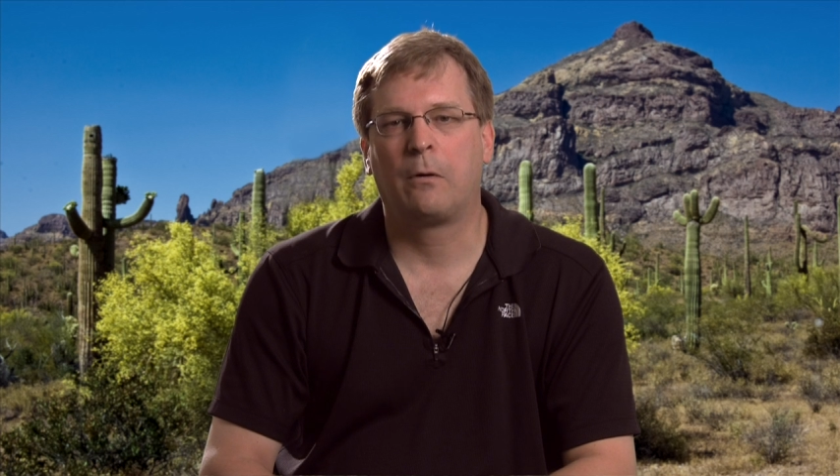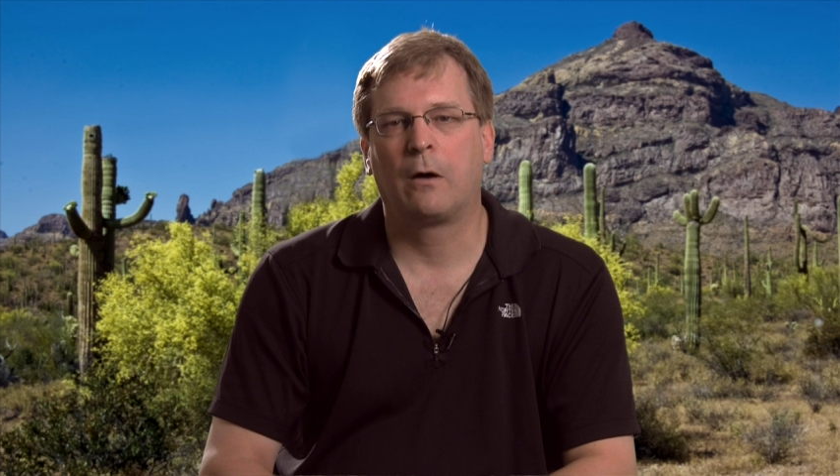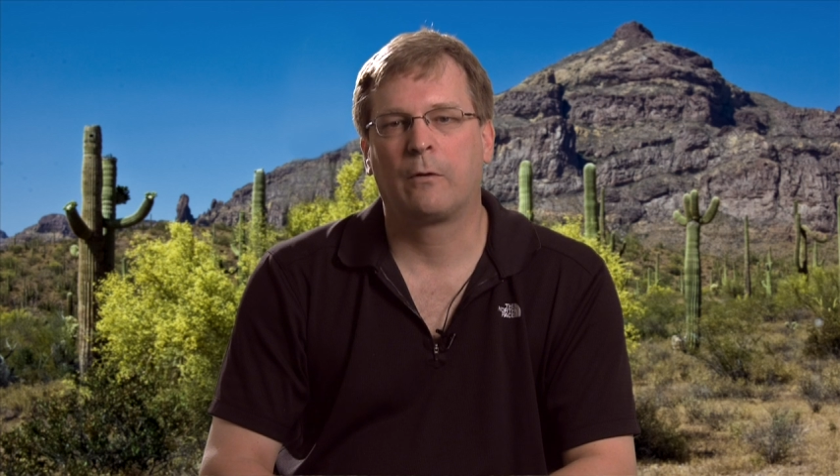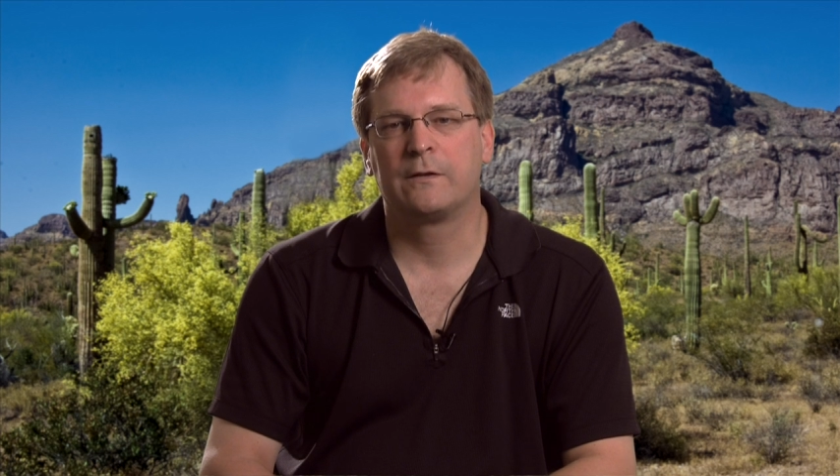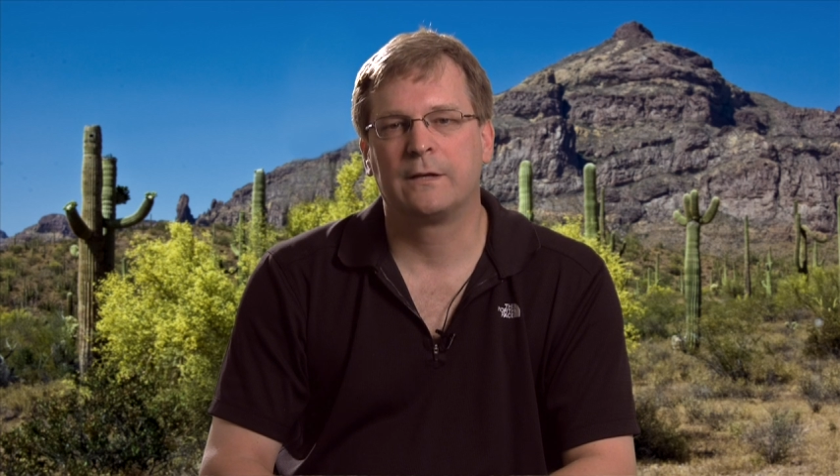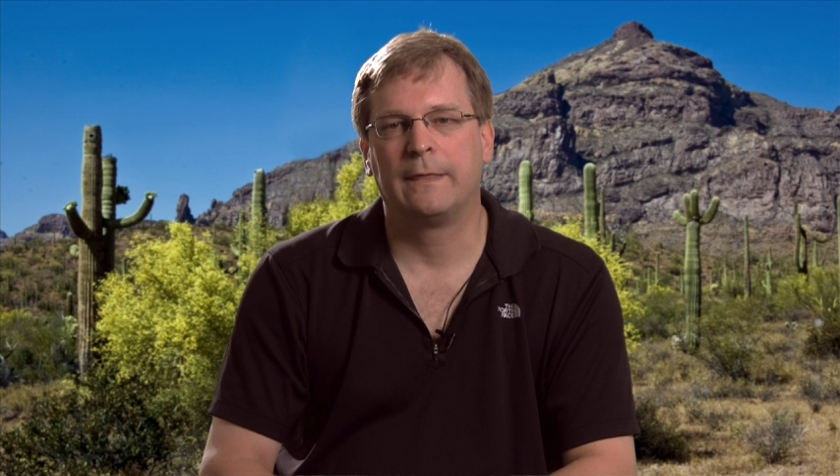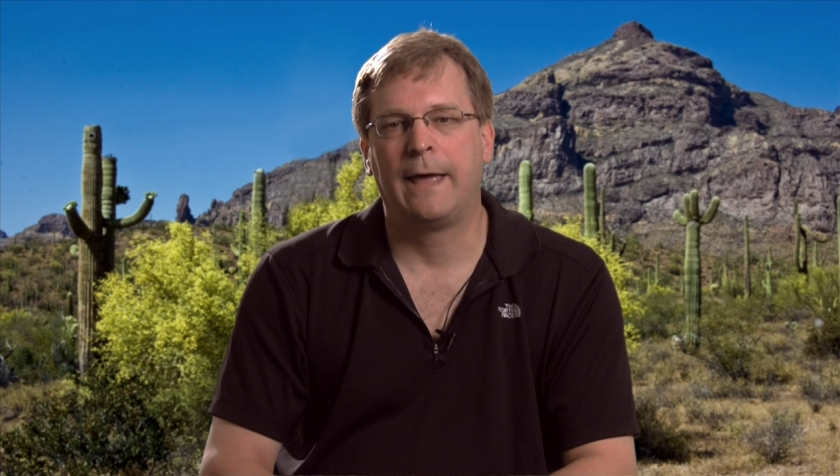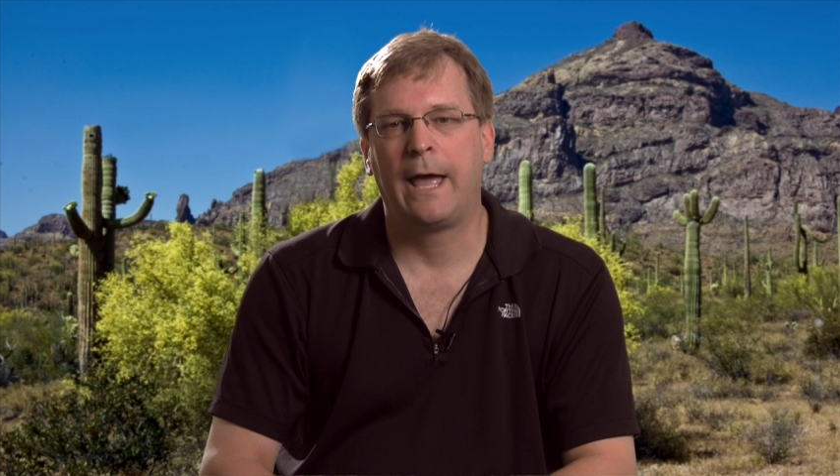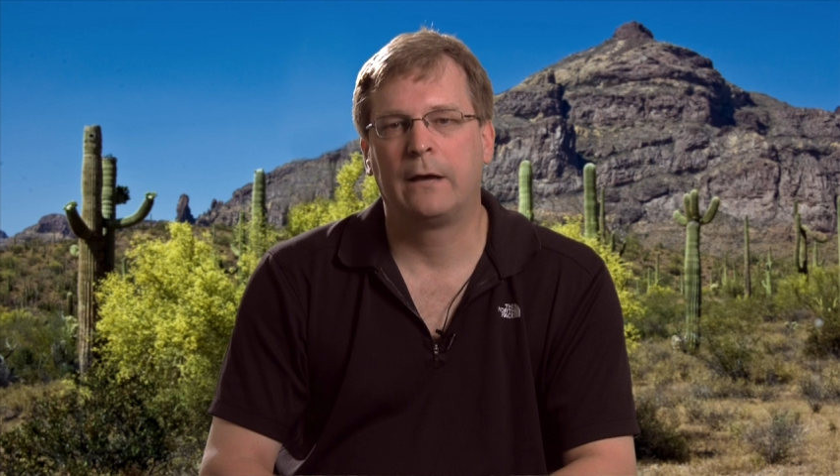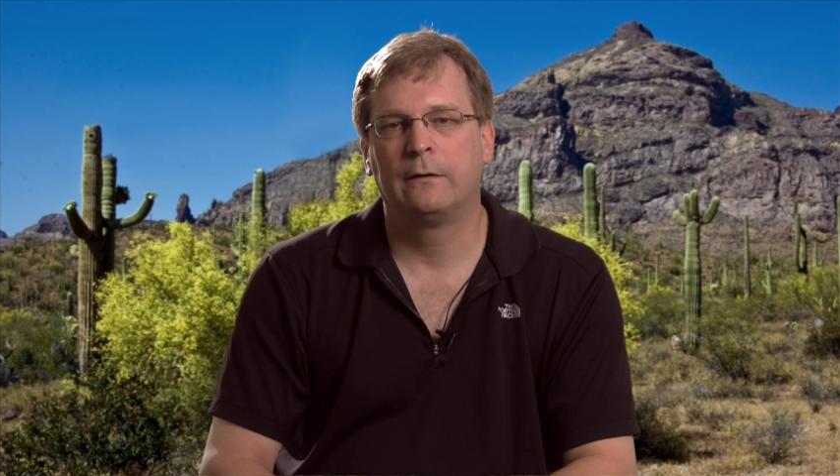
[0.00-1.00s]
progress on
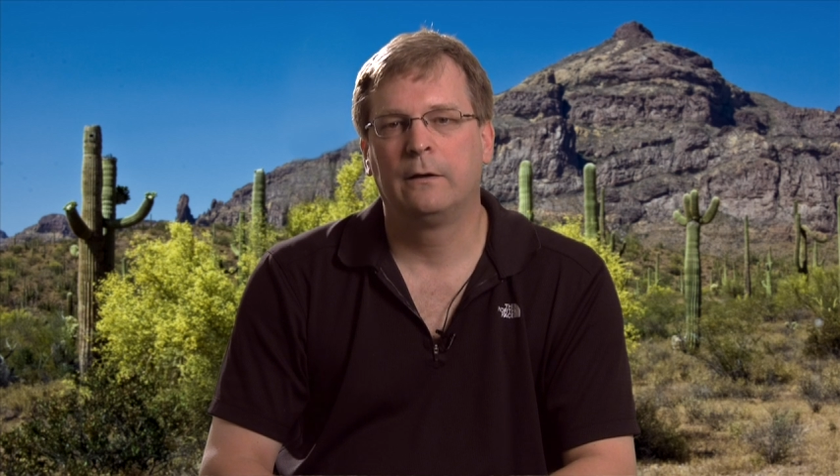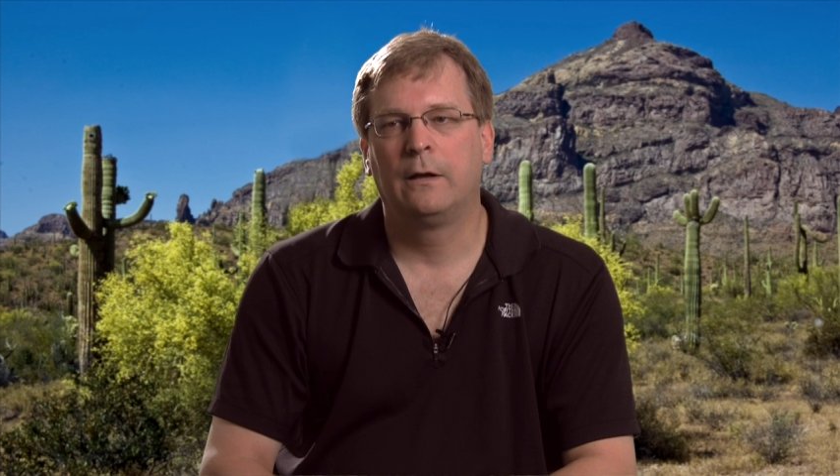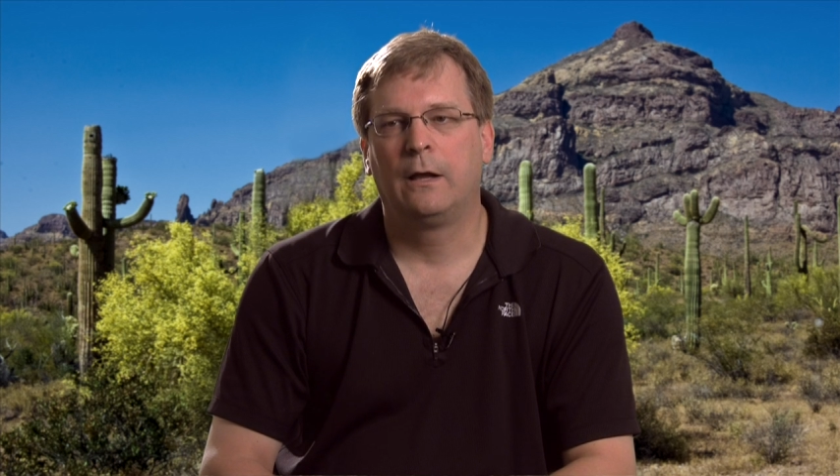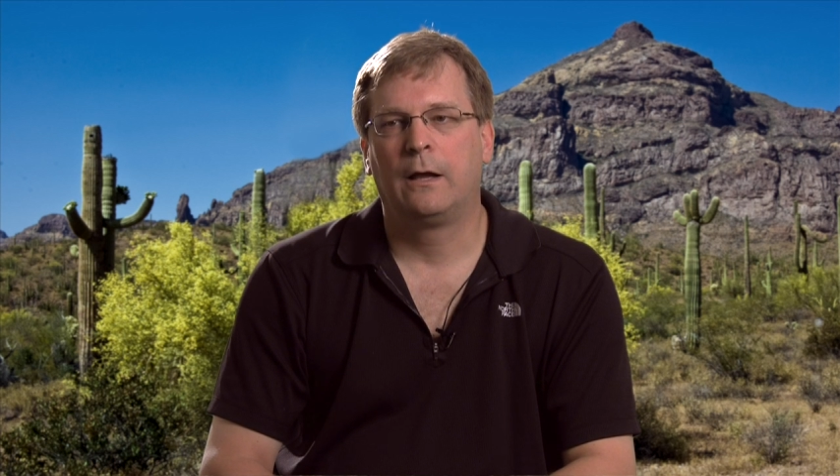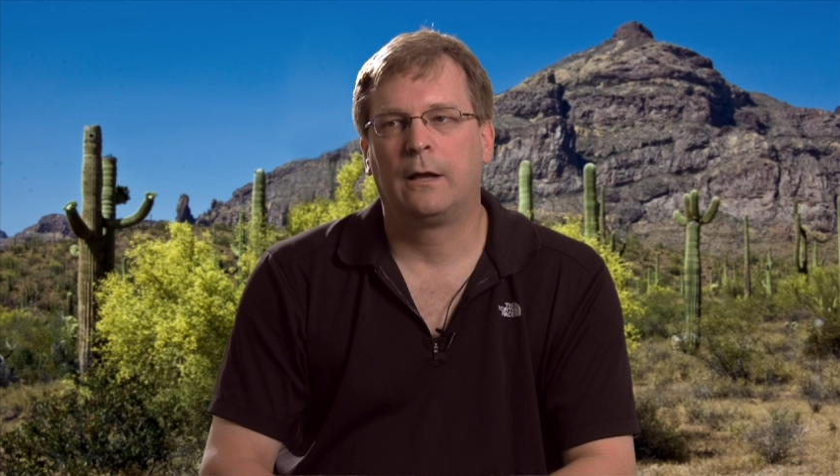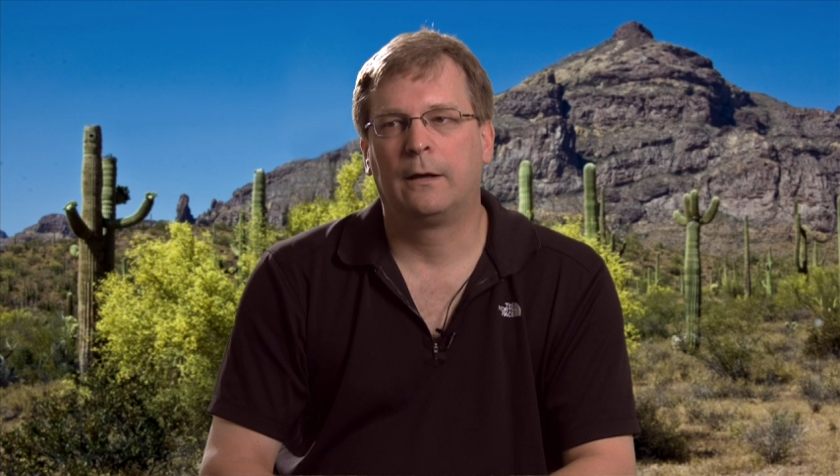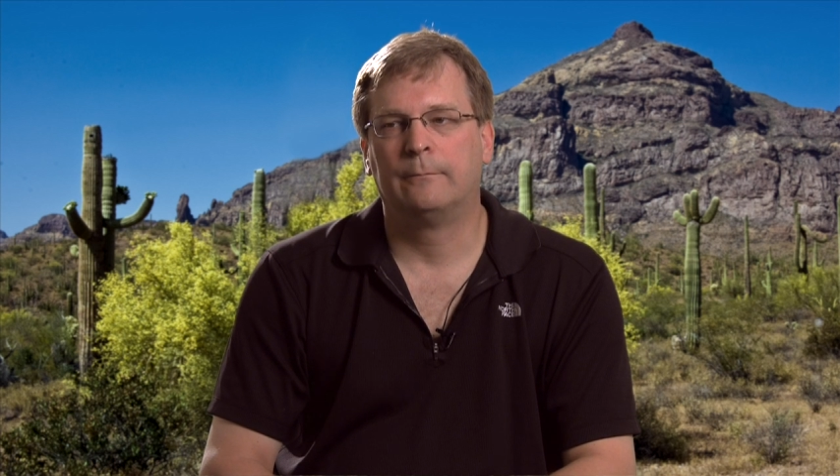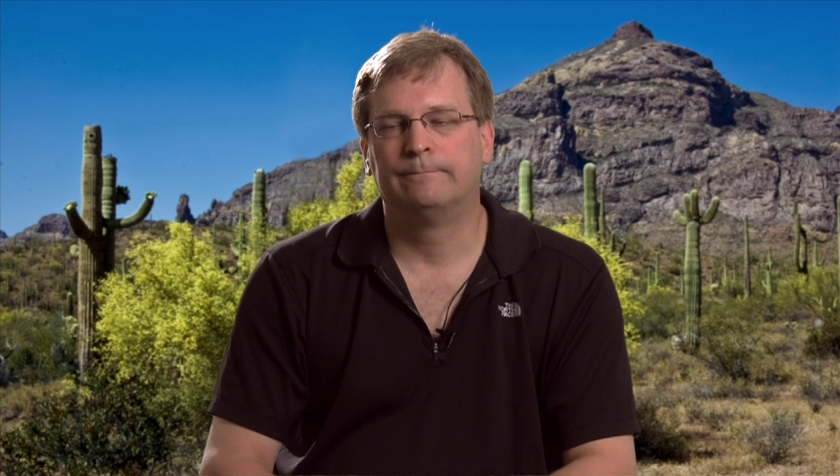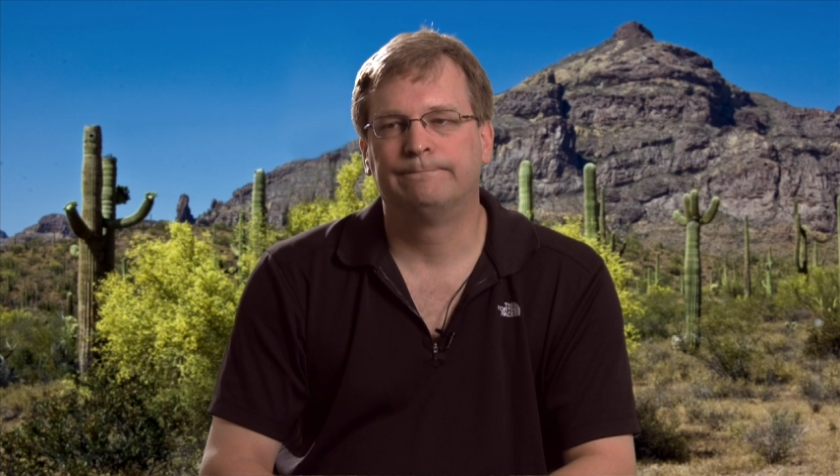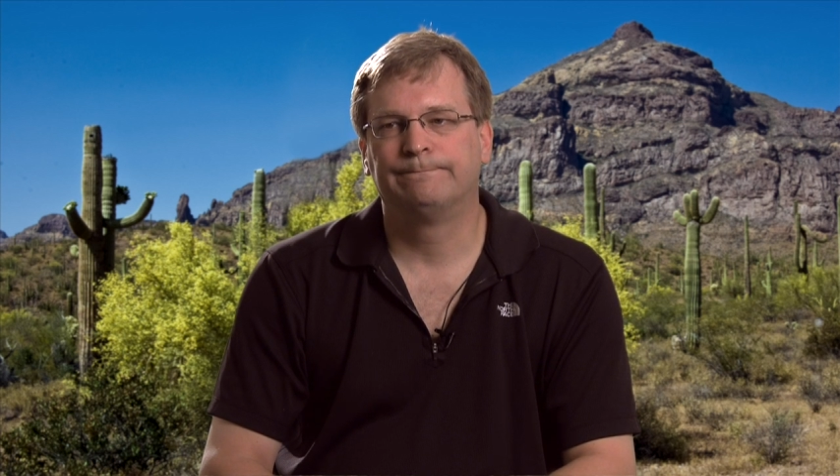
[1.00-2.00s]
that.
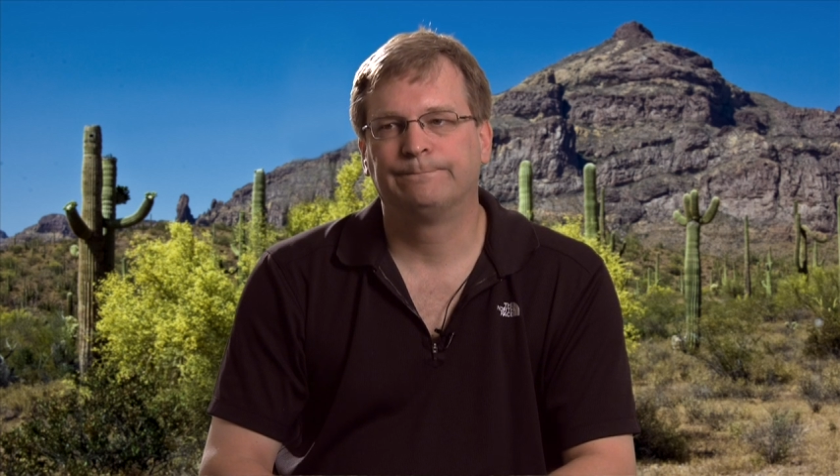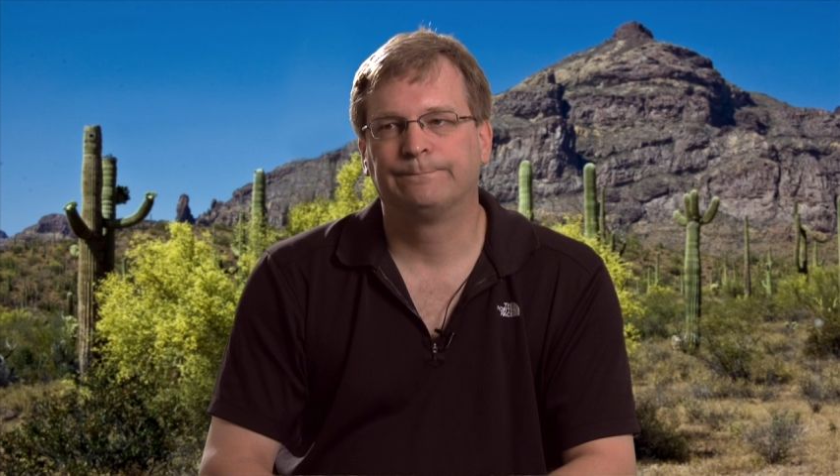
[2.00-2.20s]
Um,